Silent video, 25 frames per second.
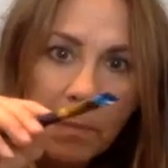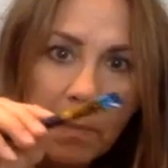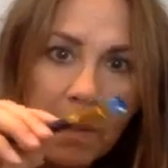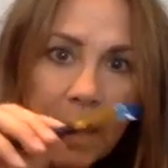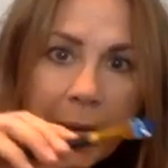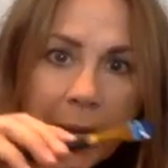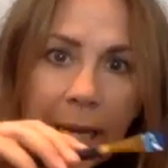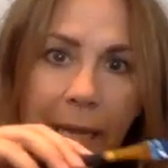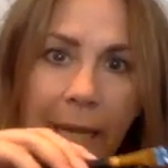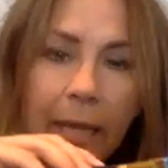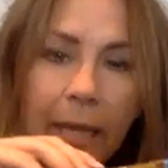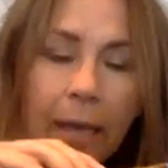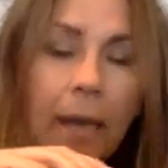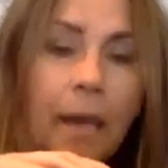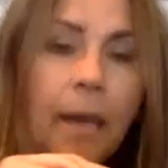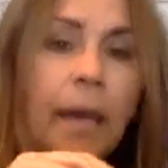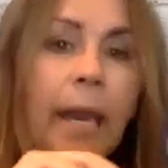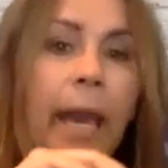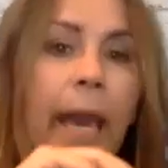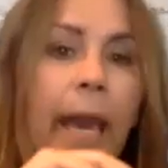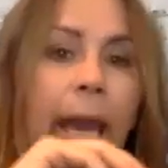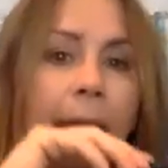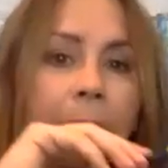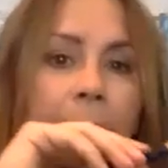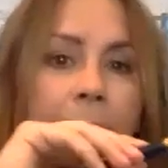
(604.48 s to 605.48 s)
meaning
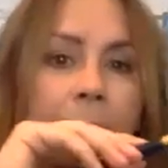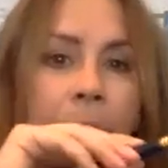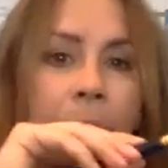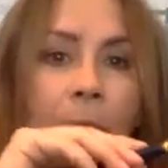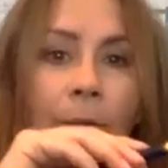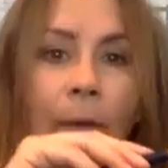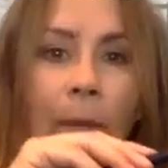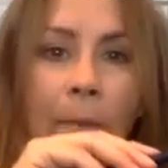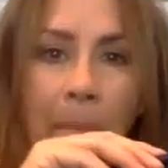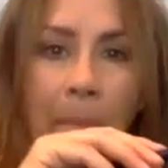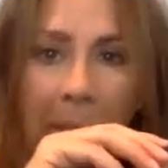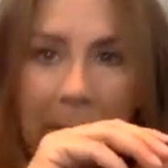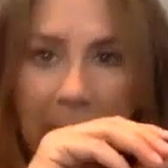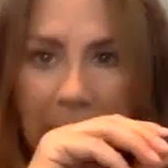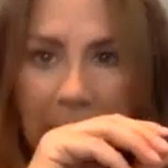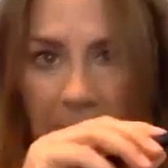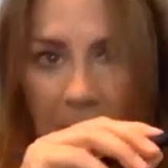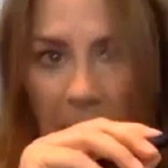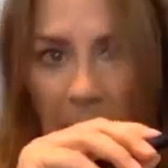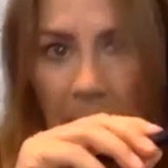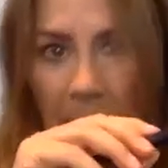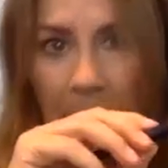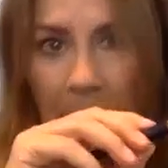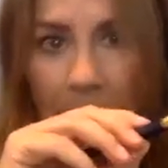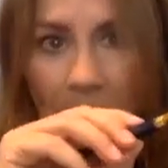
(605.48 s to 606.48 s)
as if I'm painting
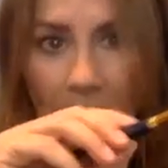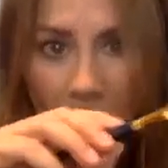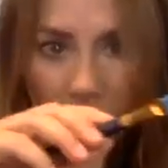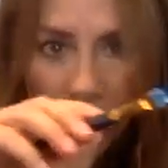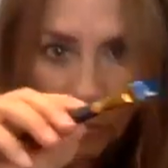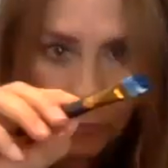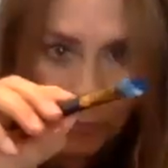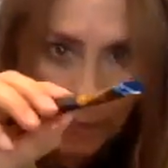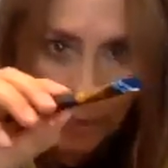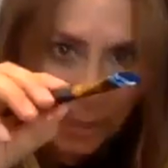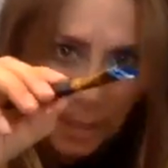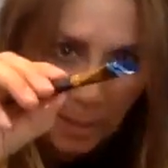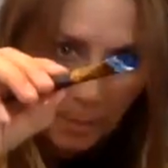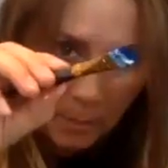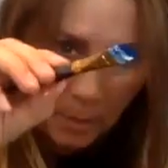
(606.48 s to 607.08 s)
something curvy,